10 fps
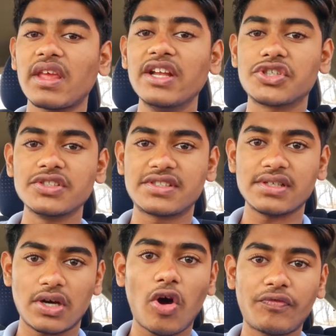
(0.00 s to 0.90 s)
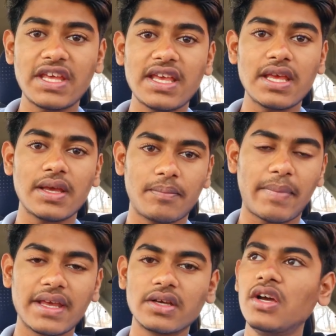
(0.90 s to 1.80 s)
insurance of the
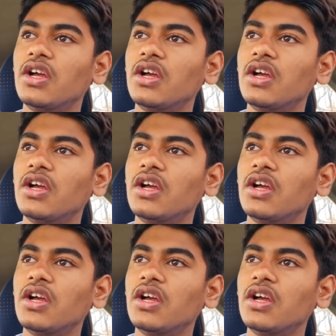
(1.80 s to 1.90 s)
bike.